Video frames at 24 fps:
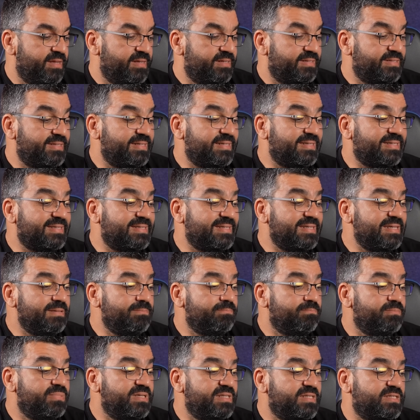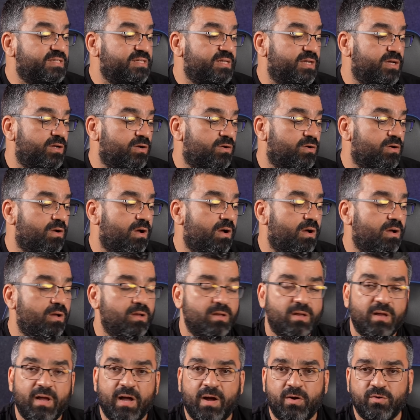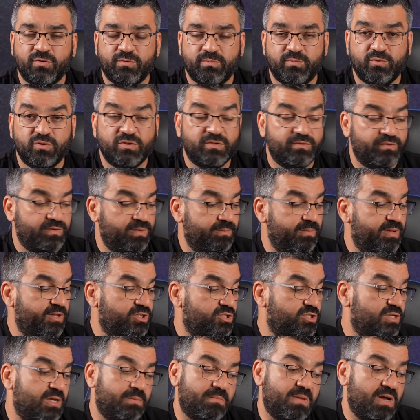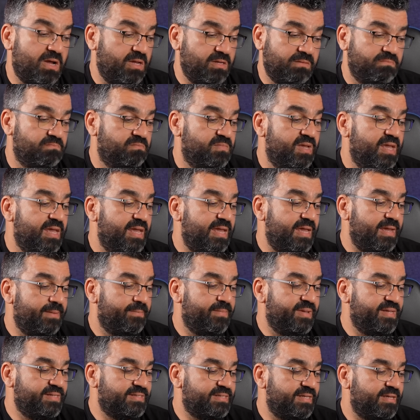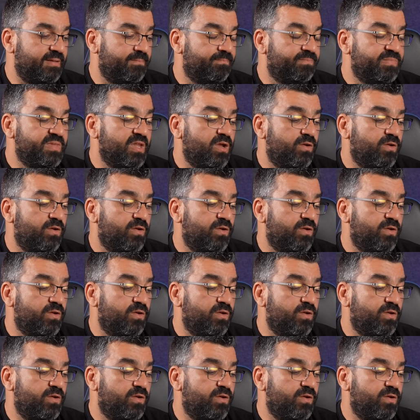16-bit raw output from HDMI, amazing.